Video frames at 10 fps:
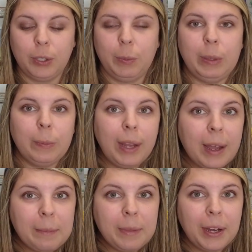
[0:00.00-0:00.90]
So we went
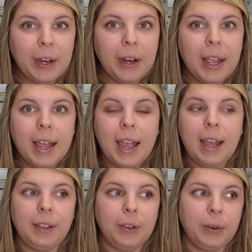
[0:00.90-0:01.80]
up there,
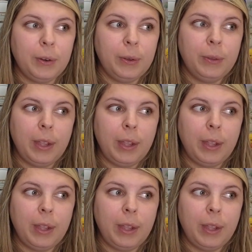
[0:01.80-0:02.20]
and the girl